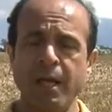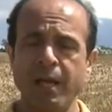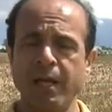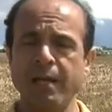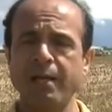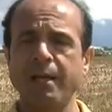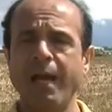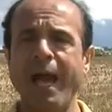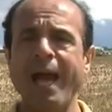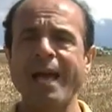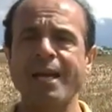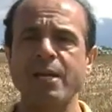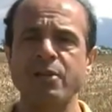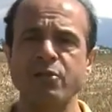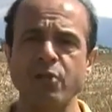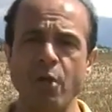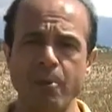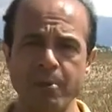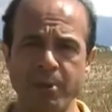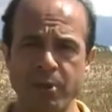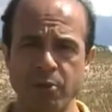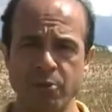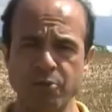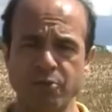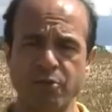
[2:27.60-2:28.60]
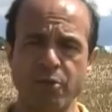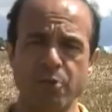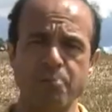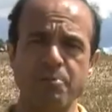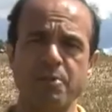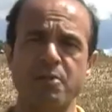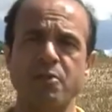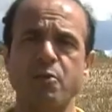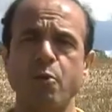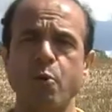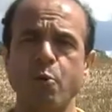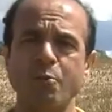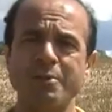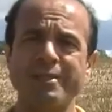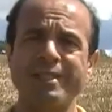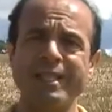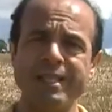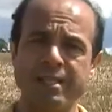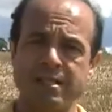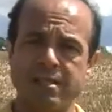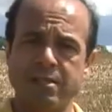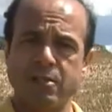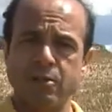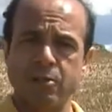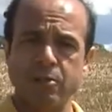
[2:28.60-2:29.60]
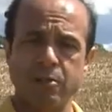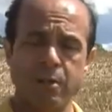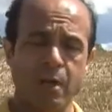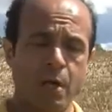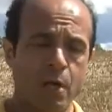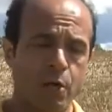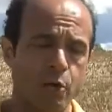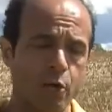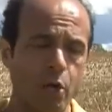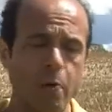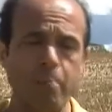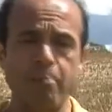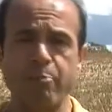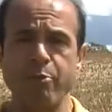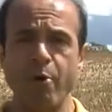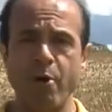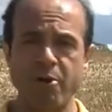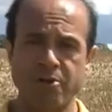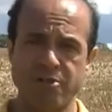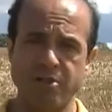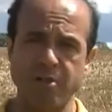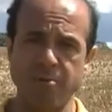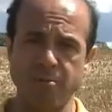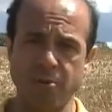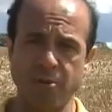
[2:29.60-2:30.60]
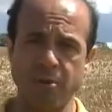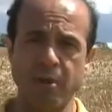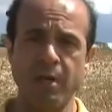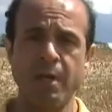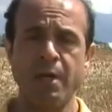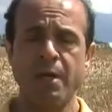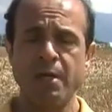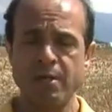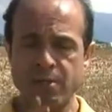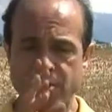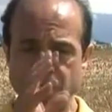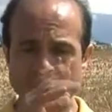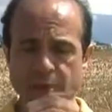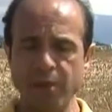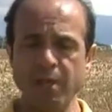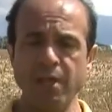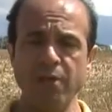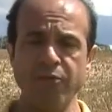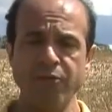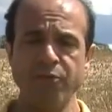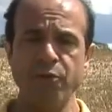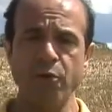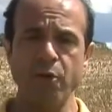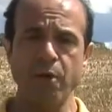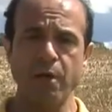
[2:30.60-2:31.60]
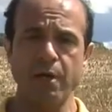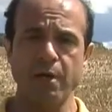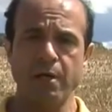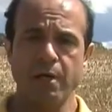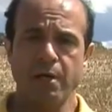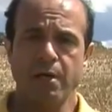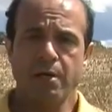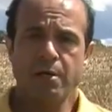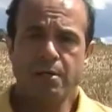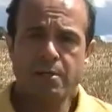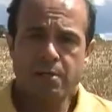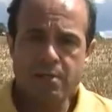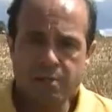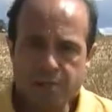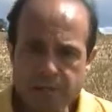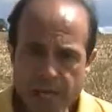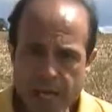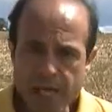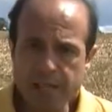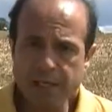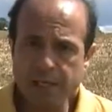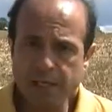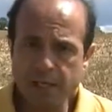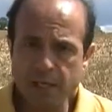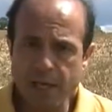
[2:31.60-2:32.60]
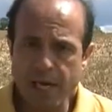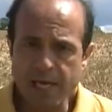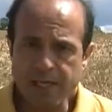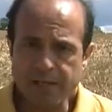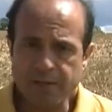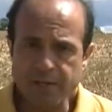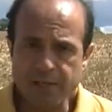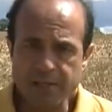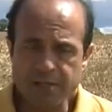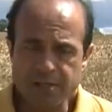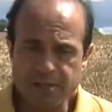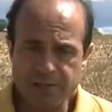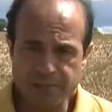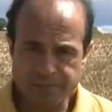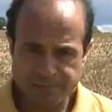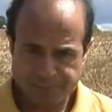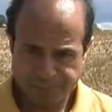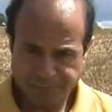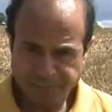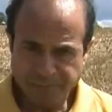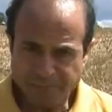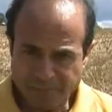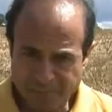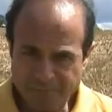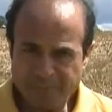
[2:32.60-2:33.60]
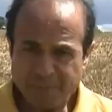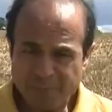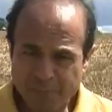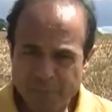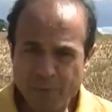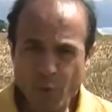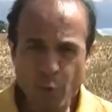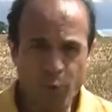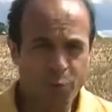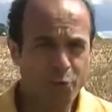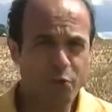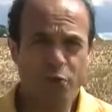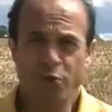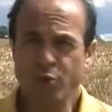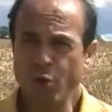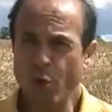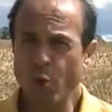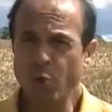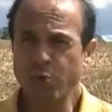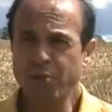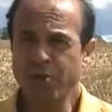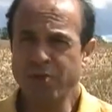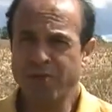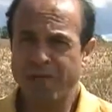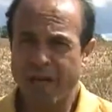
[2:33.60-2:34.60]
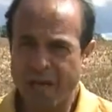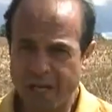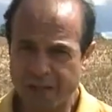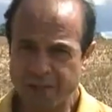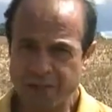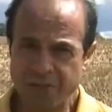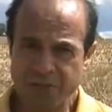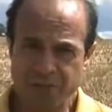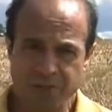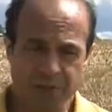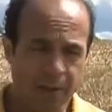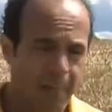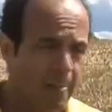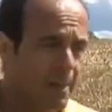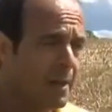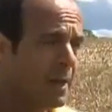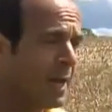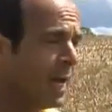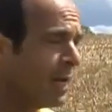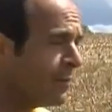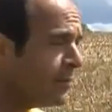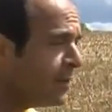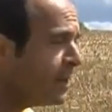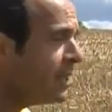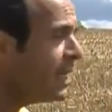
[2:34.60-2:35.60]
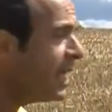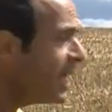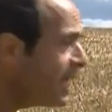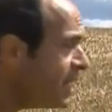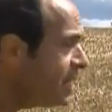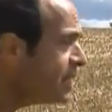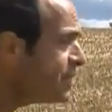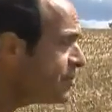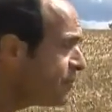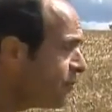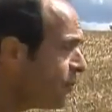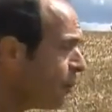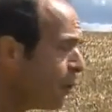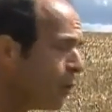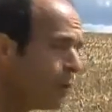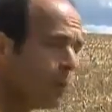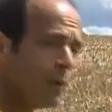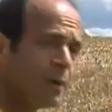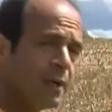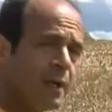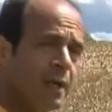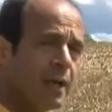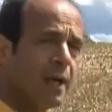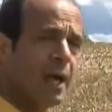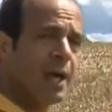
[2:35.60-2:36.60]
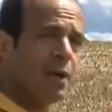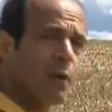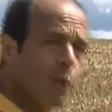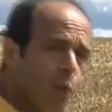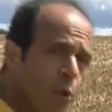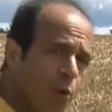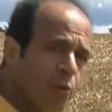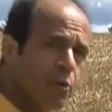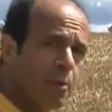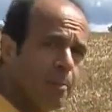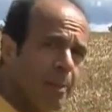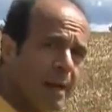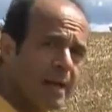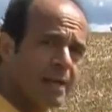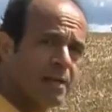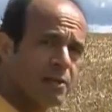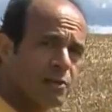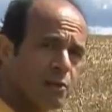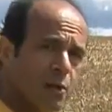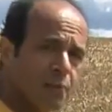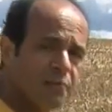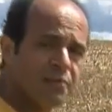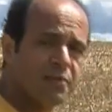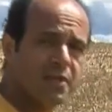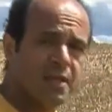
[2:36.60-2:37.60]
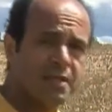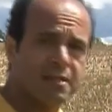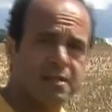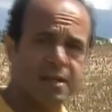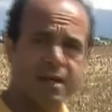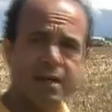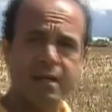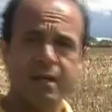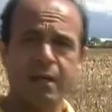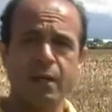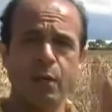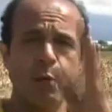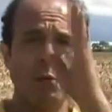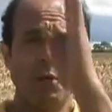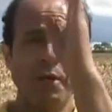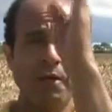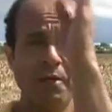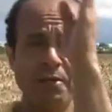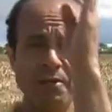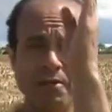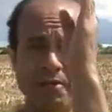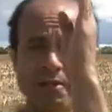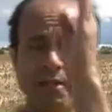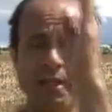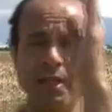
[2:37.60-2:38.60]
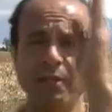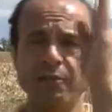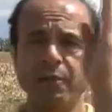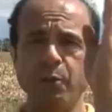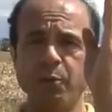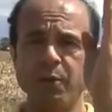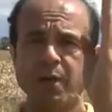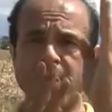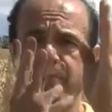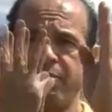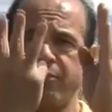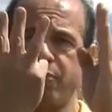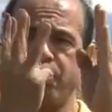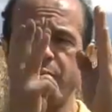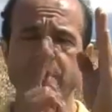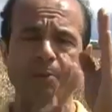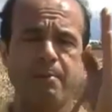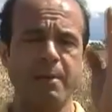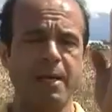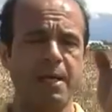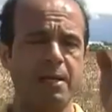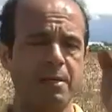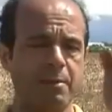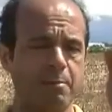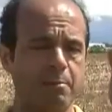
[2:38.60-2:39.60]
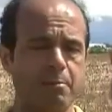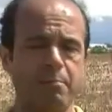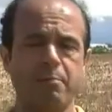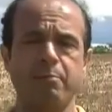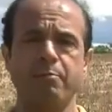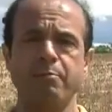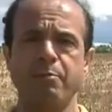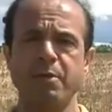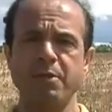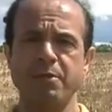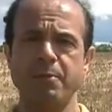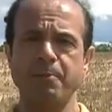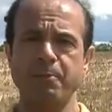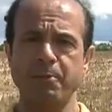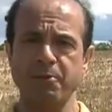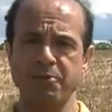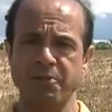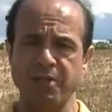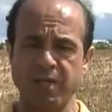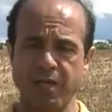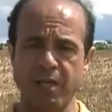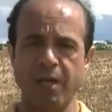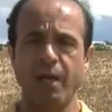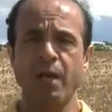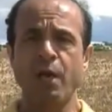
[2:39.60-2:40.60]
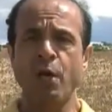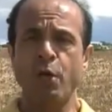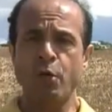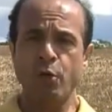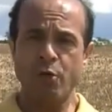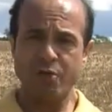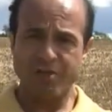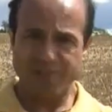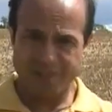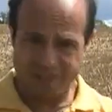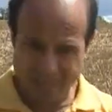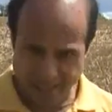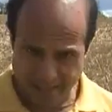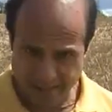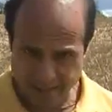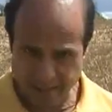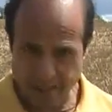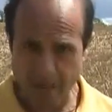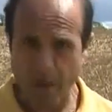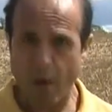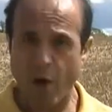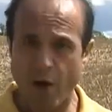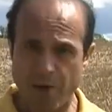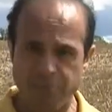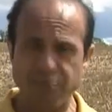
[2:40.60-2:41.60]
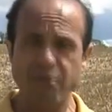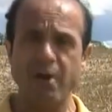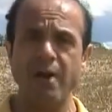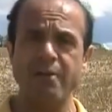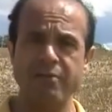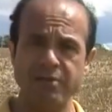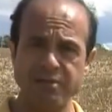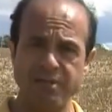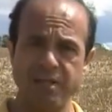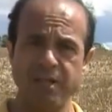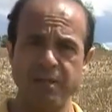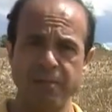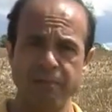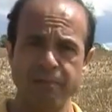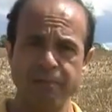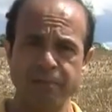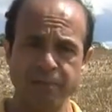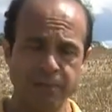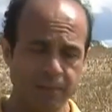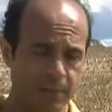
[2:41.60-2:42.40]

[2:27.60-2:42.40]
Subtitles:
In anatomical terms, it's called distal, not proximal. So if you're standing like this, with your shoulders hunched, and the neck is forward, and all the back is off center, we can see that we have three main principles here. Your center of gravity,